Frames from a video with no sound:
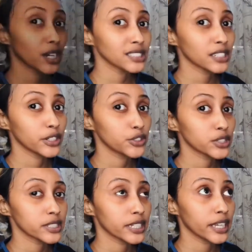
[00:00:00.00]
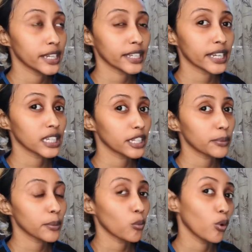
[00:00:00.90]
are interested in getting a little bit
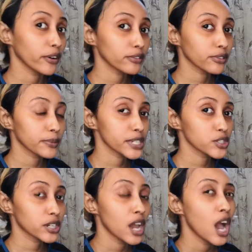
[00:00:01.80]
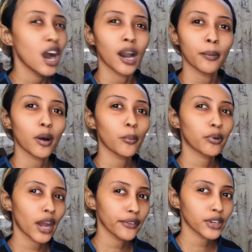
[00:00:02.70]
more information about
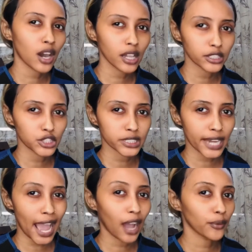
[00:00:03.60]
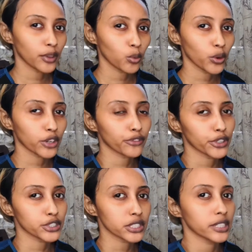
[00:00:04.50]
private colleges and how they work
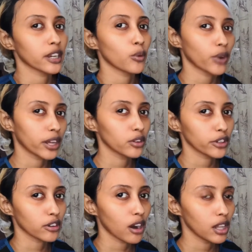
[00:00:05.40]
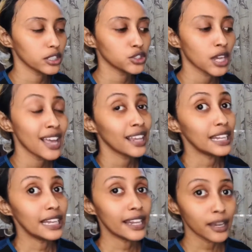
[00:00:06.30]
versus like a regular college,
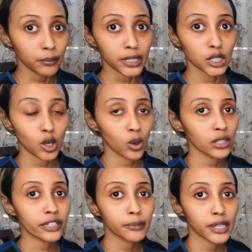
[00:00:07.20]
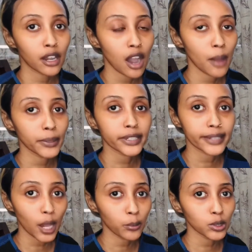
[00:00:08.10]
let me know. Leave me a comment
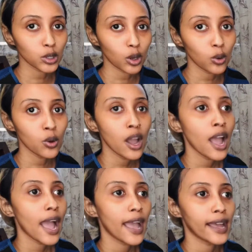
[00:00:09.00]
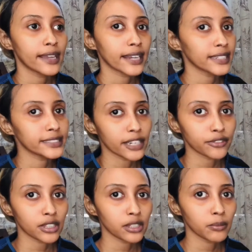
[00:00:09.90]
down below and I could
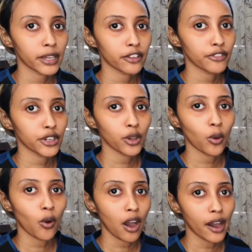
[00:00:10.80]
definitely make a video on